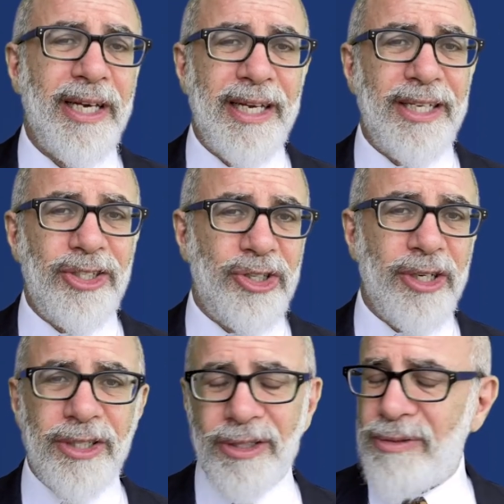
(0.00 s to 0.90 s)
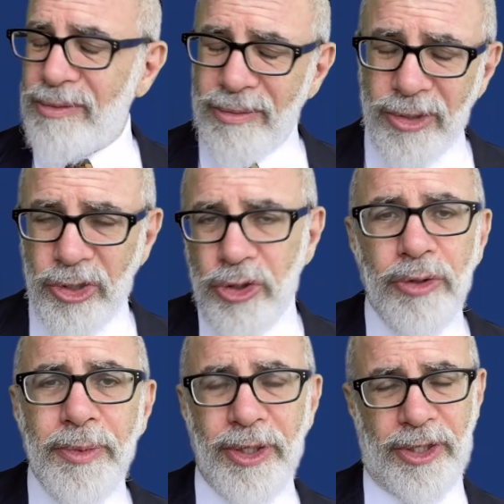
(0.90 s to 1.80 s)
is just
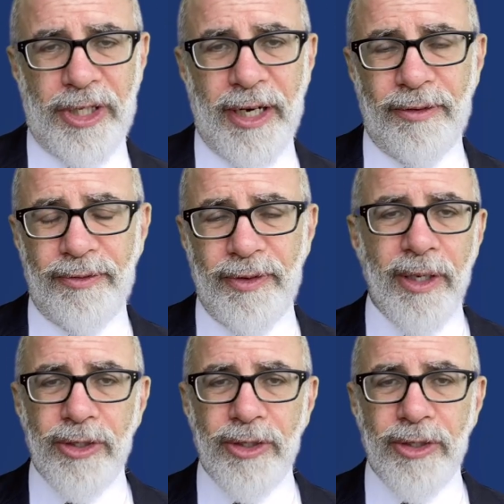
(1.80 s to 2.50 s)
Zoom yourself.